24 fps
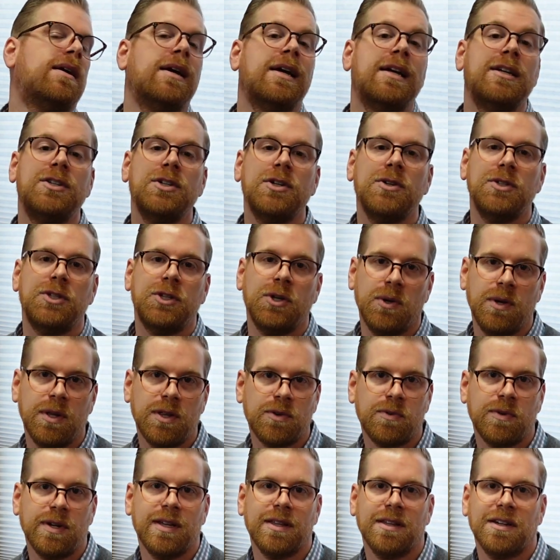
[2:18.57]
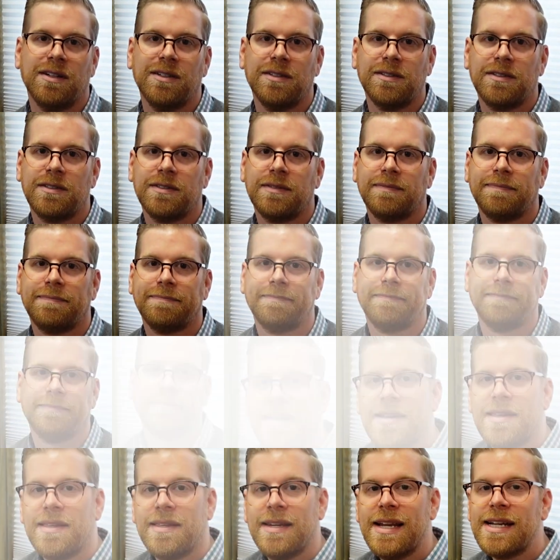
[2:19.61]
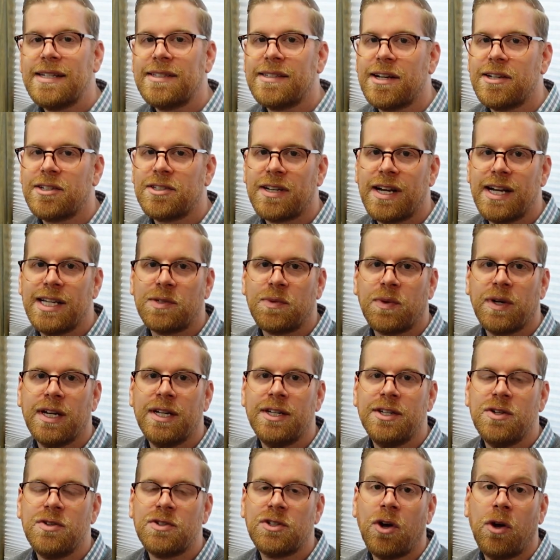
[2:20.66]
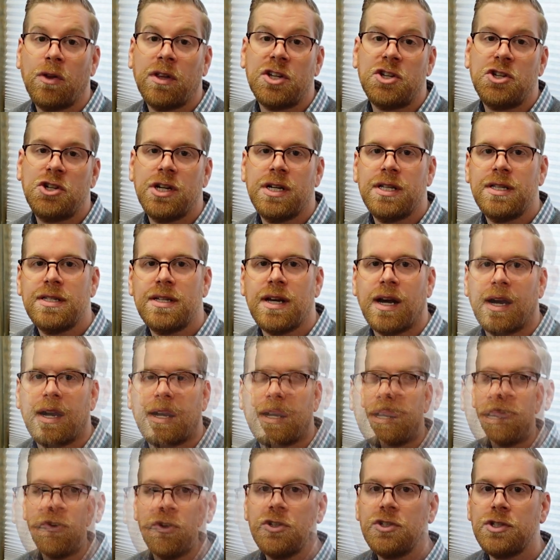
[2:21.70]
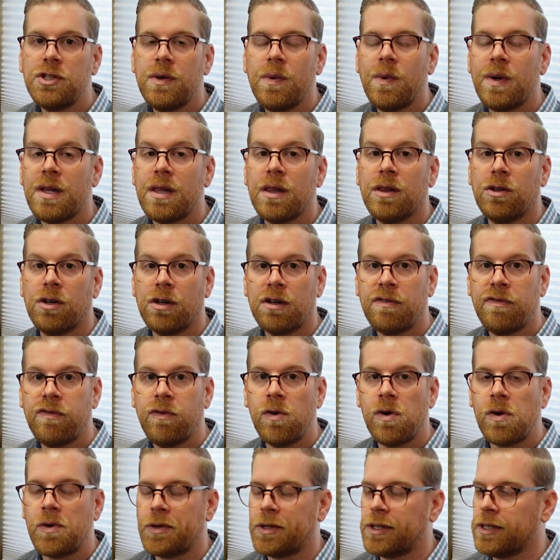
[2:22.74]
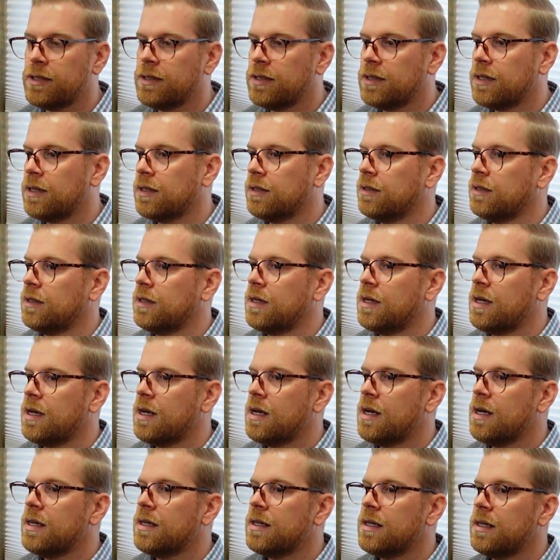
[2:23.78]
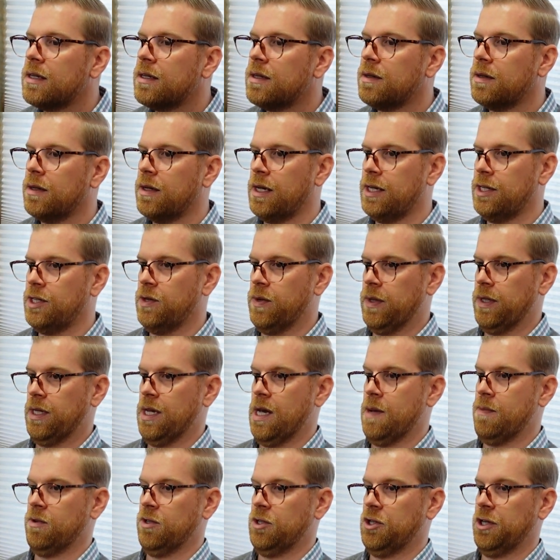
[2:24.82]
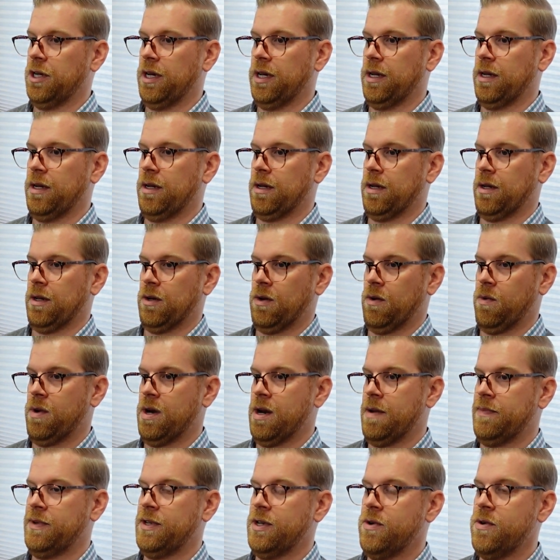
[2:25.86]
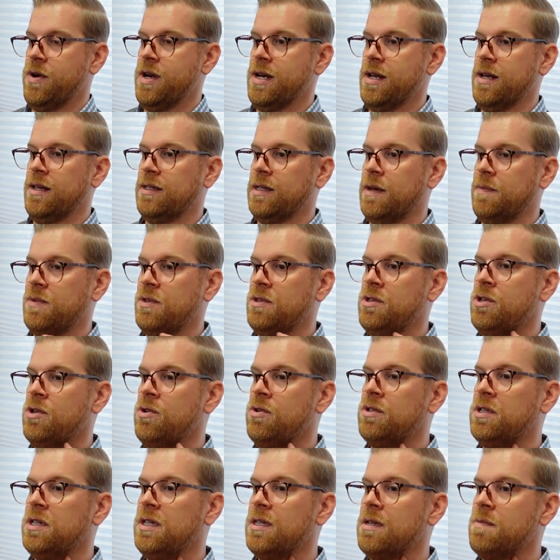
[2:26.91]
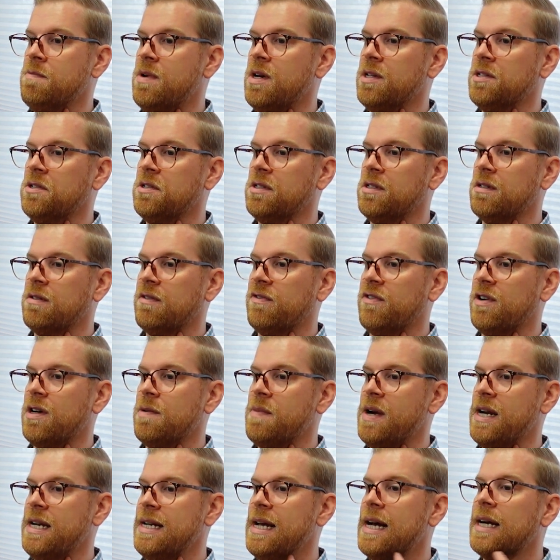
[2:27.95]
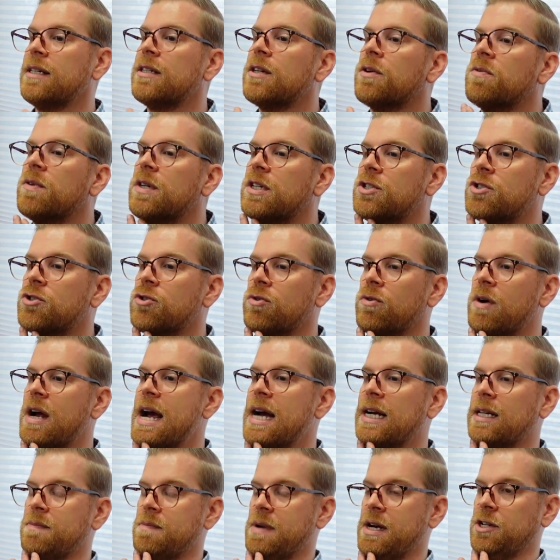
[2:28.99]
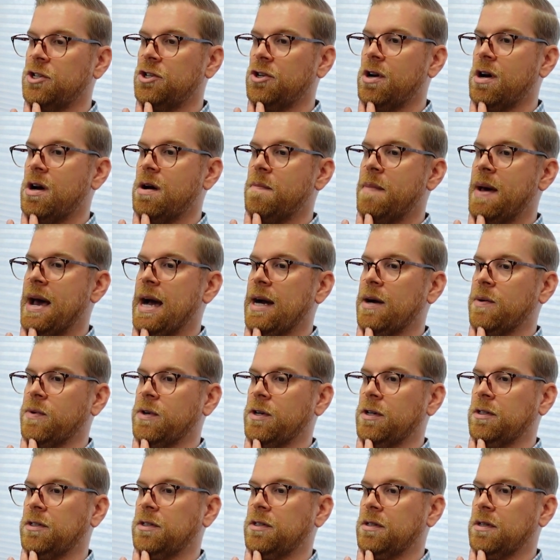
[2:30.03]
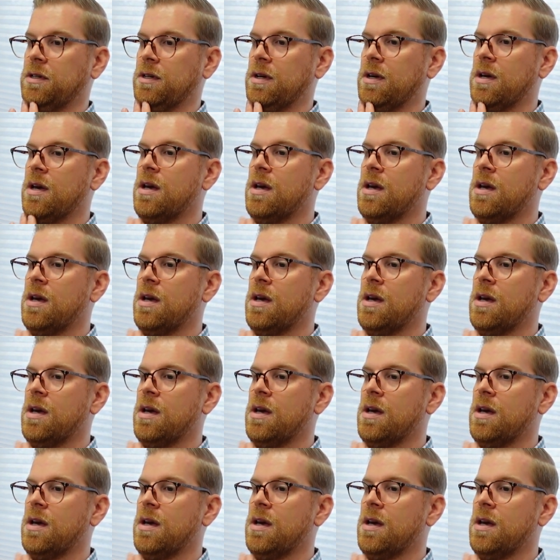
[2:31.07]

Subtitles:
and do 2 to 3 of those. The next exercise we're going to do is called a chin tuck. First, you want to look forward and do a double chin. What I'm doing is I'm using the muscles in the front of my neck to retract my jaw backwards.